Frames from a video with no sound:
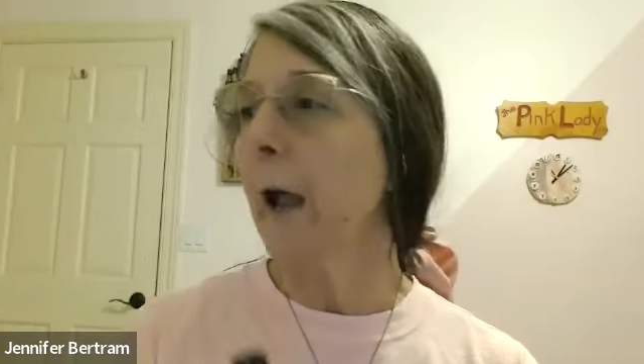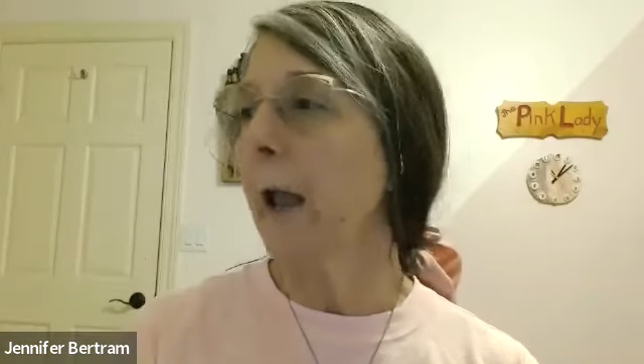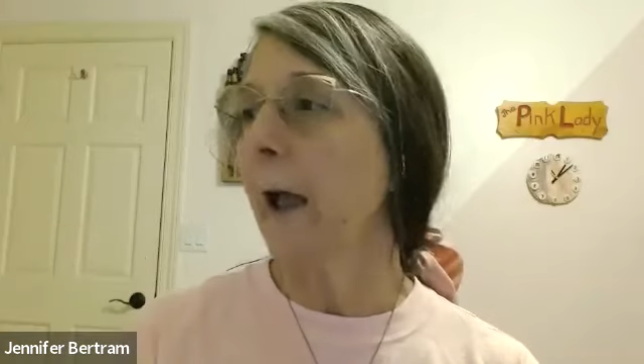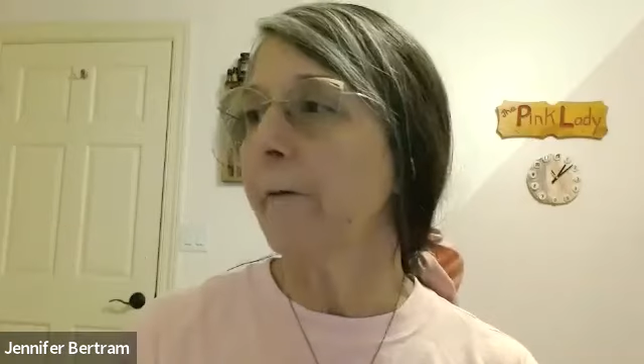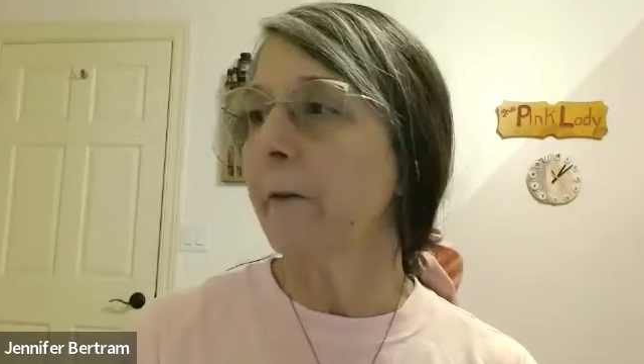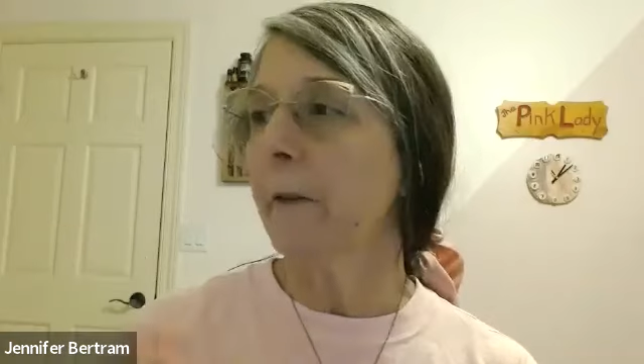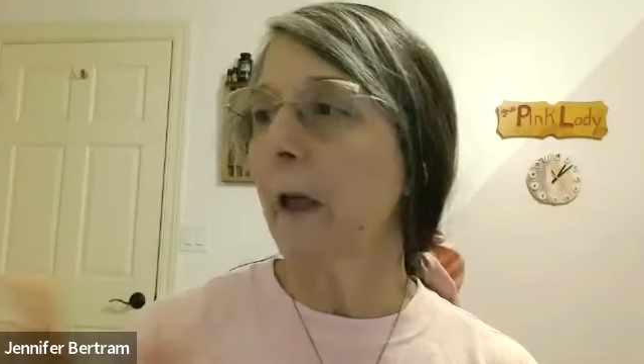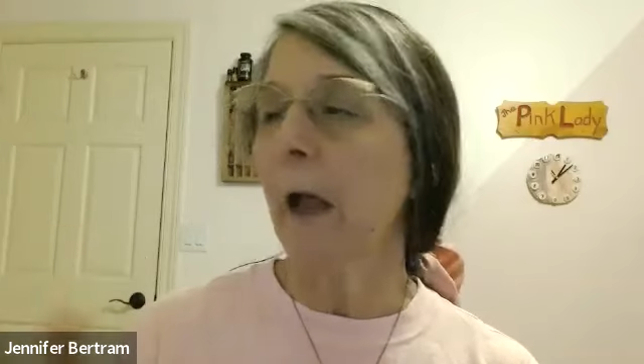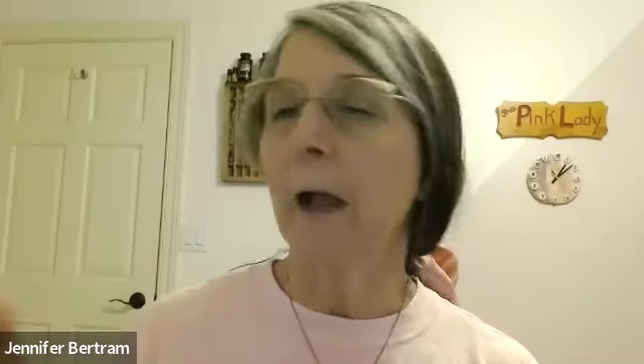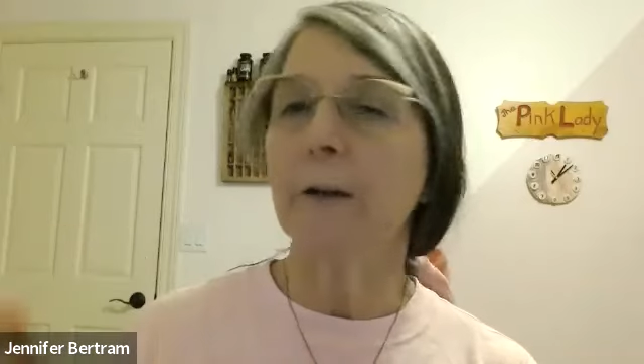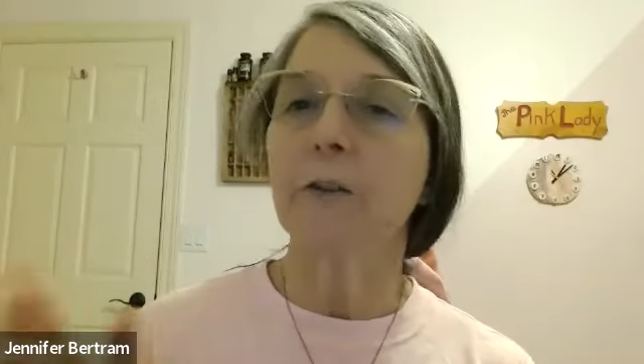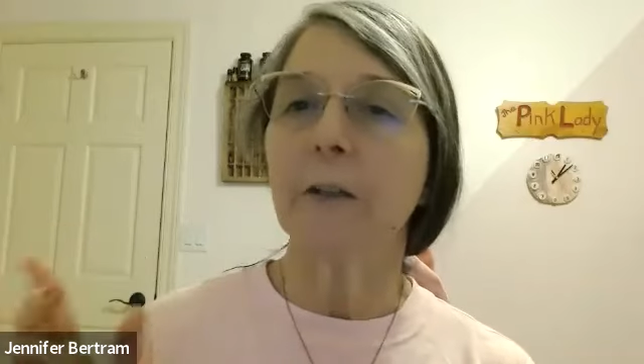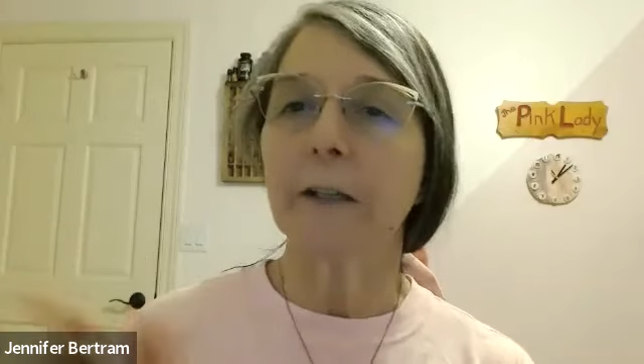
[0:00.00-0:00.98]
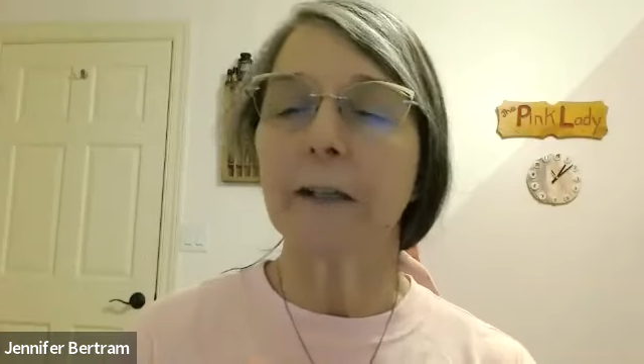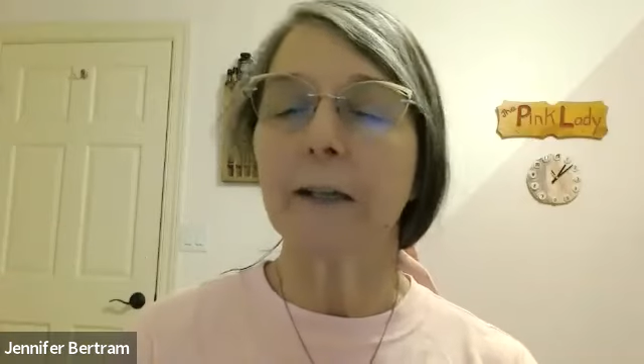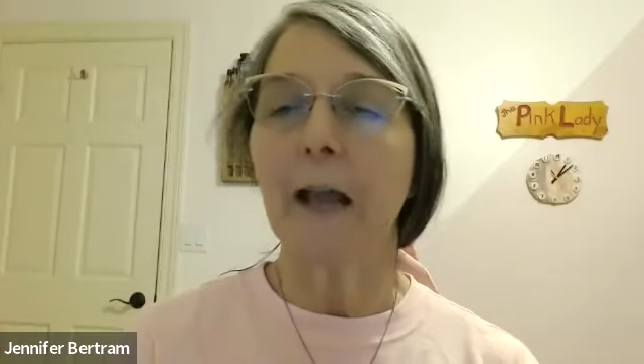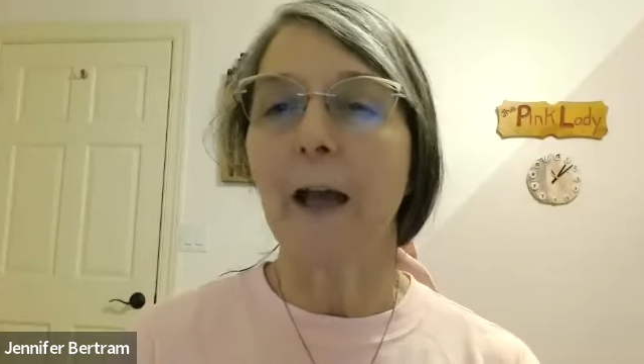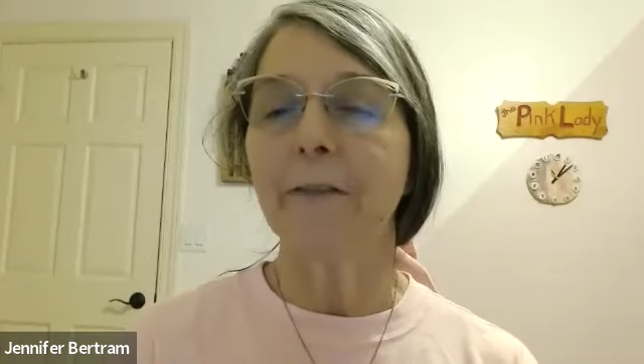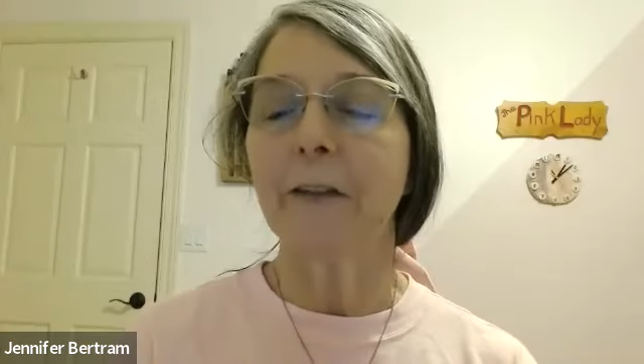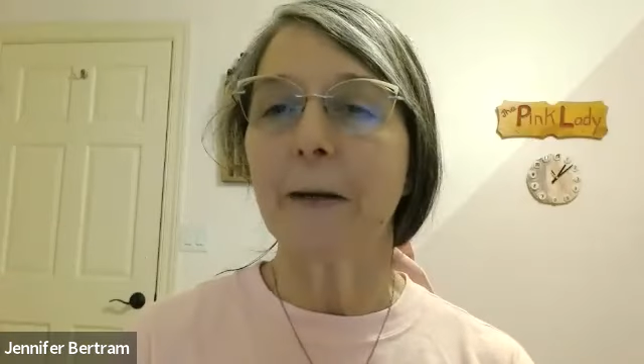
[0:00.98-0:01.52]
I have
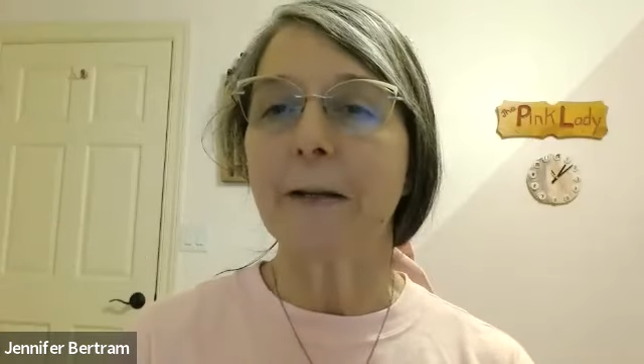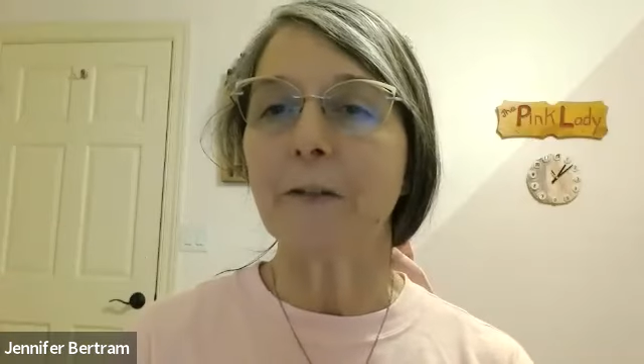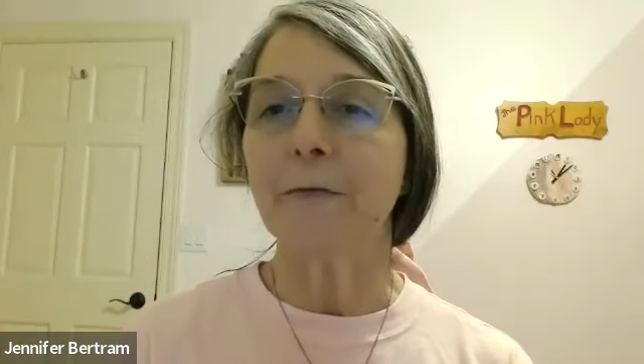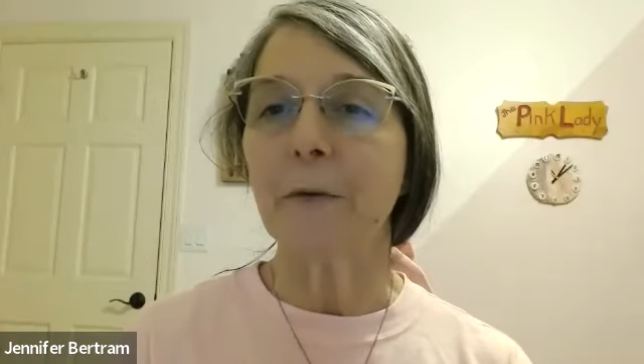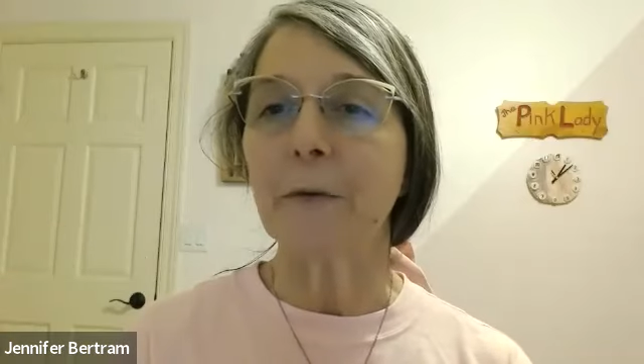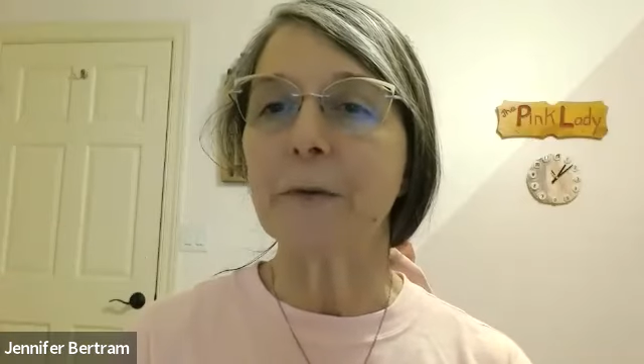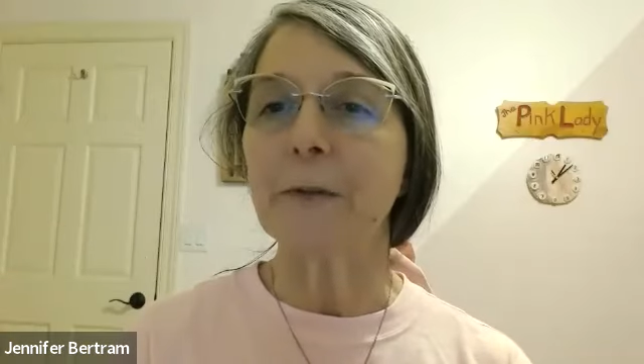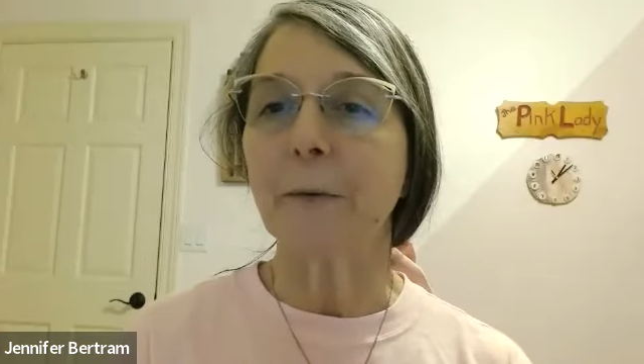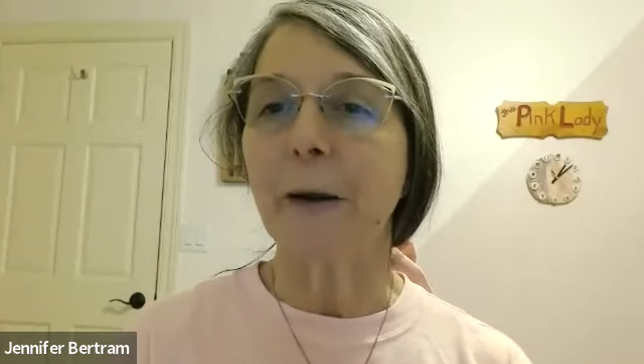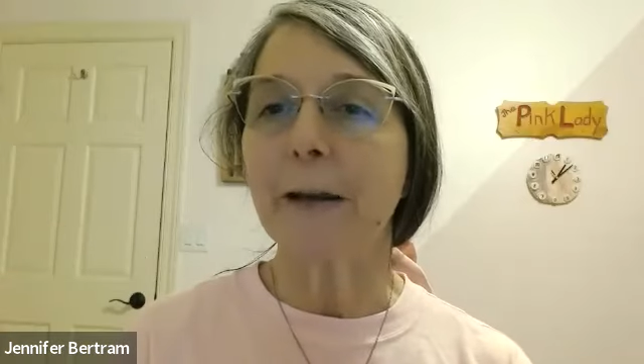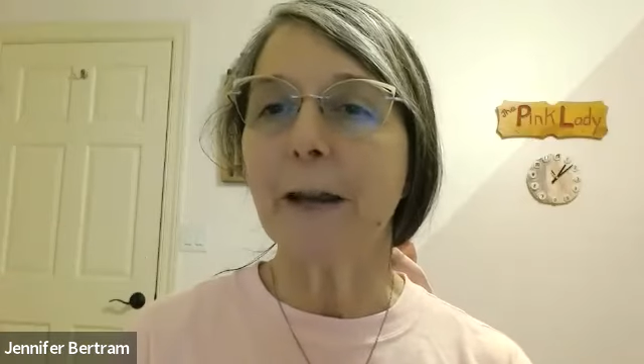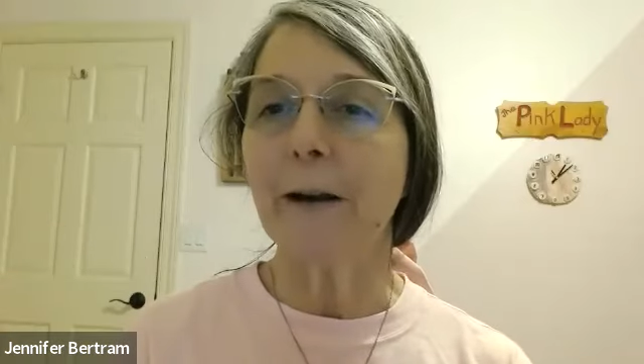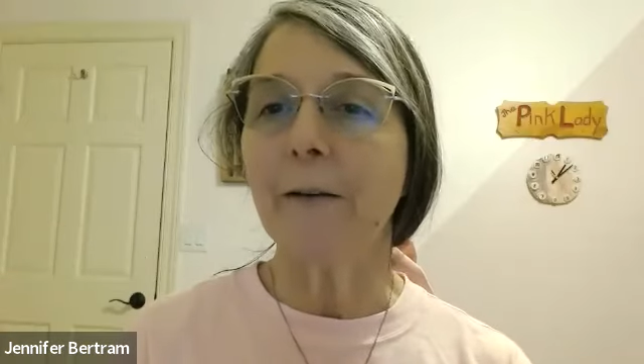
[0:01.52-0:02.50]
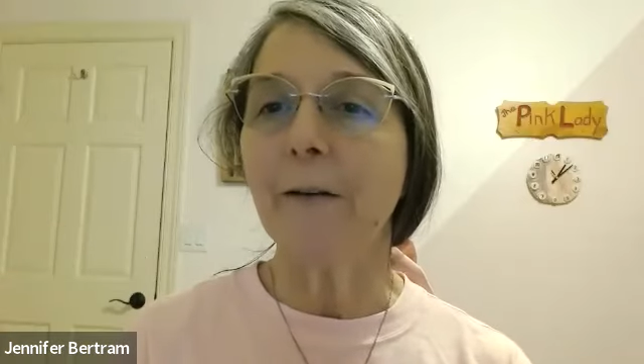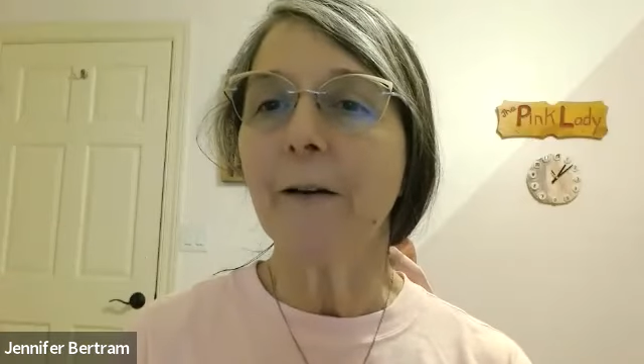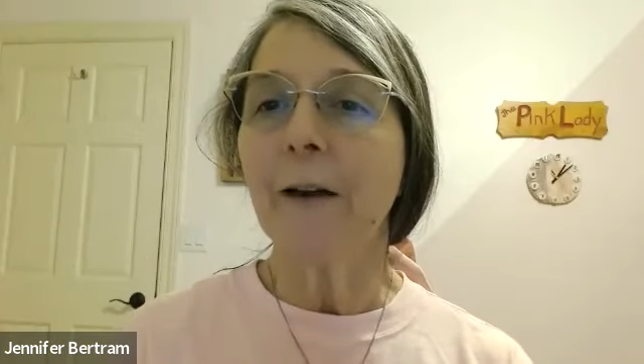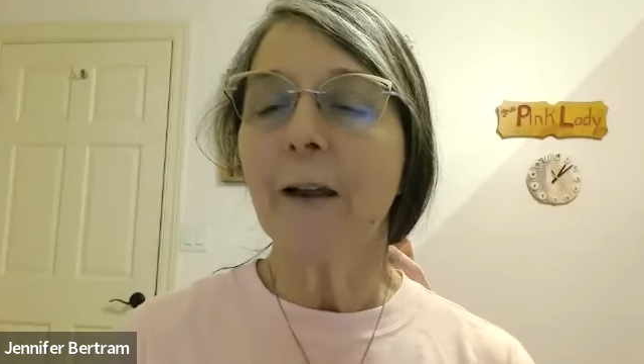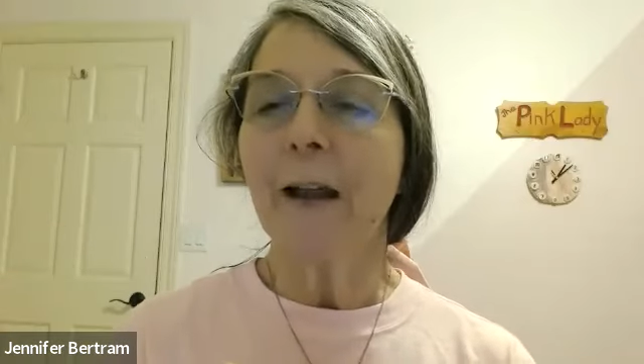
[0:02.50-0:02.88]
it in my diffuser right now,